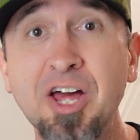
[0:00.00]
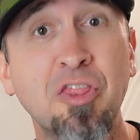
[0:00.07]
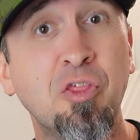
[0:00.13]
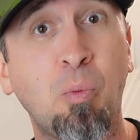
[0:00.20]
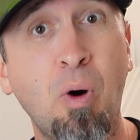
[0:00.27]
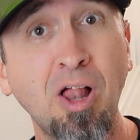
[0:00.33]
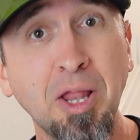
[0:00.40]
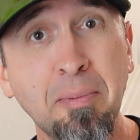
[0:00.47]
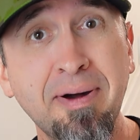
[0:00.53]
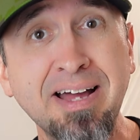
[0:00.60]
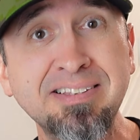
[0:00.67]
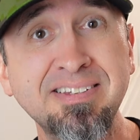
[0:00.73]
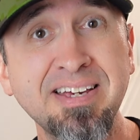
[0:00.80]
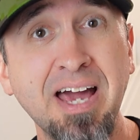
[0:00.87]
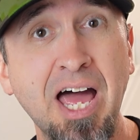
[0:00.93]
The
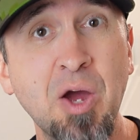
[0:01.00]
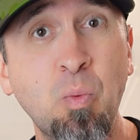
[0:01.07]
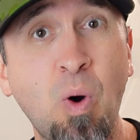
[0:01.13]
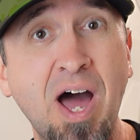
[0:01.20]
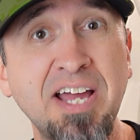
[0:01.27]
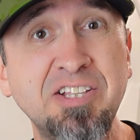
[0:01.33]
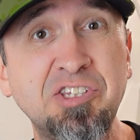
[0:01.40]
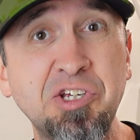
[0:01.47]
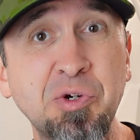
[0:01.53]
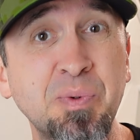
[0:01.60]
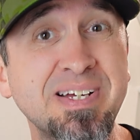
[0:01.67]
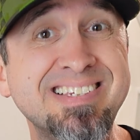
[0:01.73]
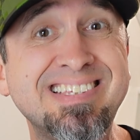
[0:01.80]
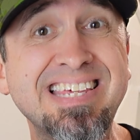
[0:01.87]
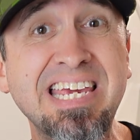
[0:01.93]
Wallabot DIY2
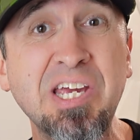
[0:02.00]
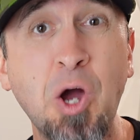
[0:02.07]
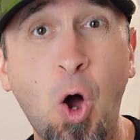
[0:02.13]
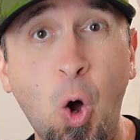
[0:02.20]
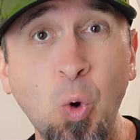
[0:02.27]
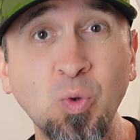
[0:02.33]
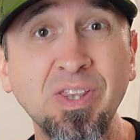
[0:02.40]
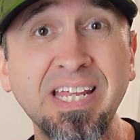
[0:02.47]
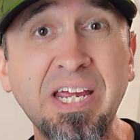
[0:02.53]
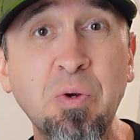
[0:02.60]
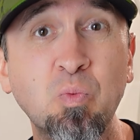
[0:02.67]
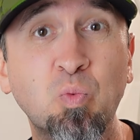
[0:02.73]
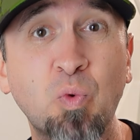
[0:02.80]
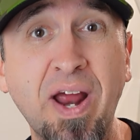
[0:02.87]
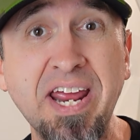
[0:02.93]
is the only
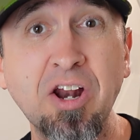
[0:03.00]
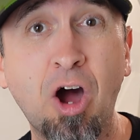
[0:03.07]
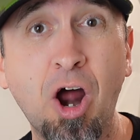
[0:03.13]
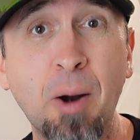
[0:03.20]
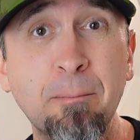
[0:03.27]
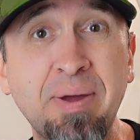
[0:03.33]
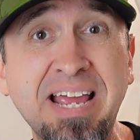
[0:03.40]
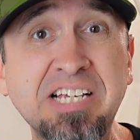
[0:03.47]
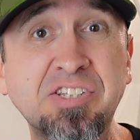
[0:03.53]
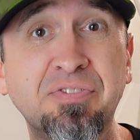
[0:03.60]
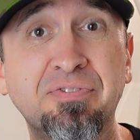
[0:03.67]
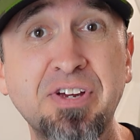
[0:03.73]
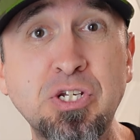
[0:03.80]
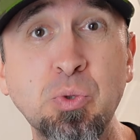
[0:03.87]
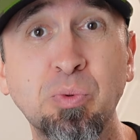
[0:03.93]
radar-based
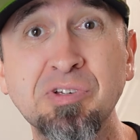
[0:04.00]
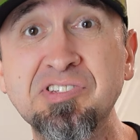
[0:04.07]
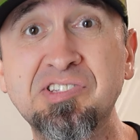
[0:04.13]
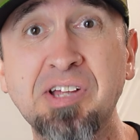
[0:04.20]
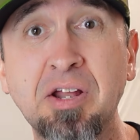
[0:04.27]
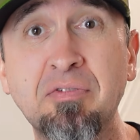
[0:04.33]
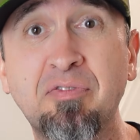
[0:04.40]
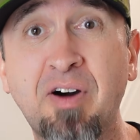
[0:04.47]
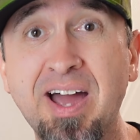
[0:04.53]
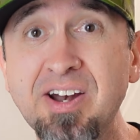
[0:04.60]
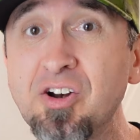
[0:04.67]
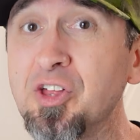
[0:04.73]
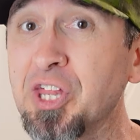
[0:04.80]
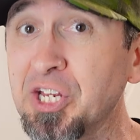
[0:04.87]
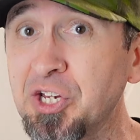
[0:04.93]
visual stud
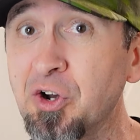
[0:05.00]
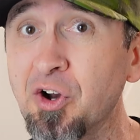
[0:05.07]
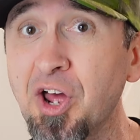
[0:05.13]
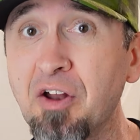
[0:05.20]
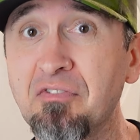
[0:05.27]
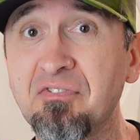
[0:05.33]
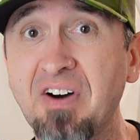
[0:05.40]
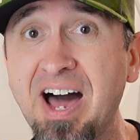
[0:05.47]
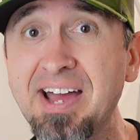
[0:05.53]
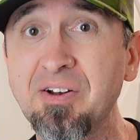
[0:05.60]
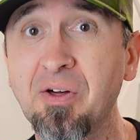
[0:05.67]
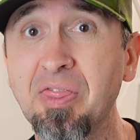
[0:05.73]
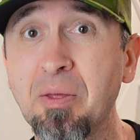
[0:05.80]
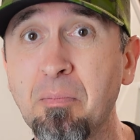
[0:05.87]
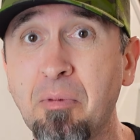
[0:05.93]
finder that you're gonna find on the